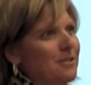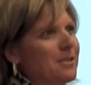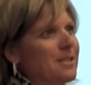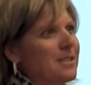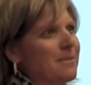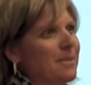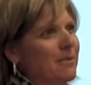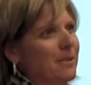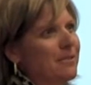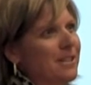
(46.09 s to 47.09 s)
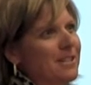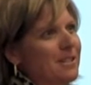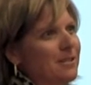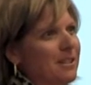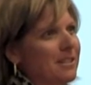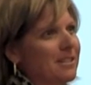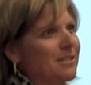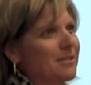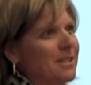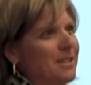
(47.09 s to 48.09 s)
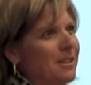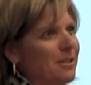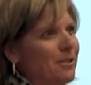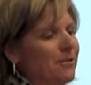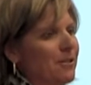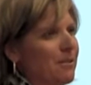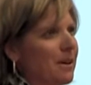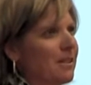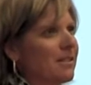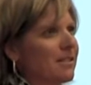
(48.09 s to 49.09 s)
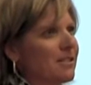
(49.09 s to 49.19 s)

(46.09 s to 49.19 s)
who is a midwifery student who's in our unit for the month,